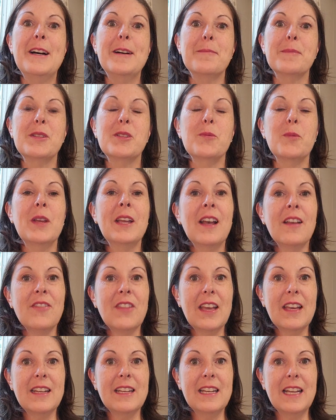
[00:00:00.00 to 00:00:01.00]
So we got
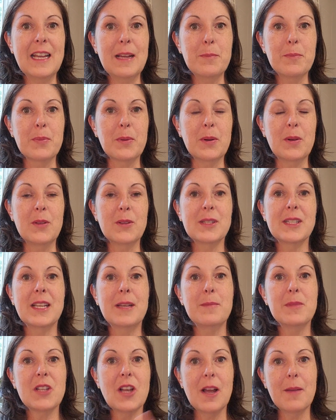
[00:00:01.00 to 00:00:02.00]
that in April,
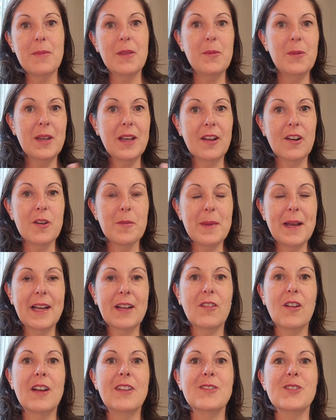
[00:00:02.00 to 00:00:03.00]
same time that we got our
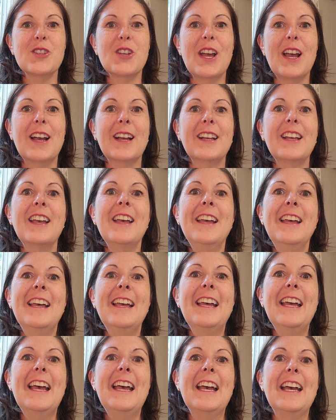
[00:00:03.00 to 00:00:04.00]
background check.
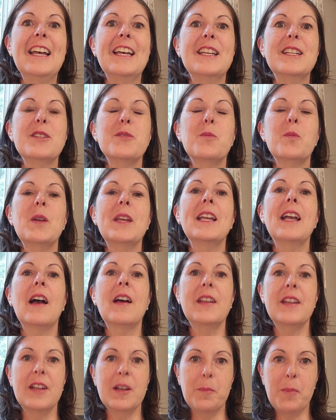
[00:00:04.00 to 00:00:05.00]
And we
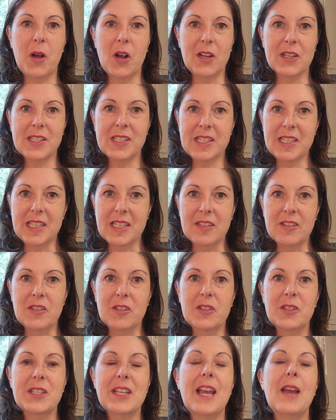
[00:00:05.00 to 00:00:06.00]
got it
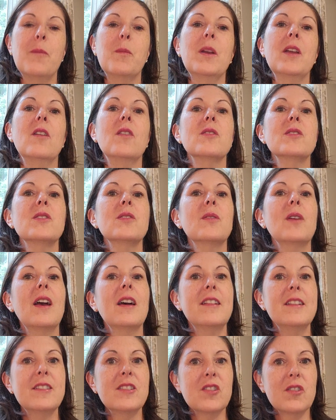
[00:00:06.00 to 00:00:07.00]
apostilled, and we also
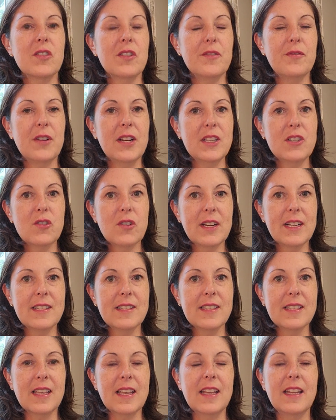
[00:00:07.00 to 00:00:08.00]
got it certified
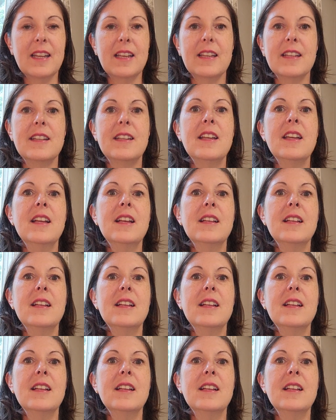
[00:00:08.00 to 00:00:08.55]
translated.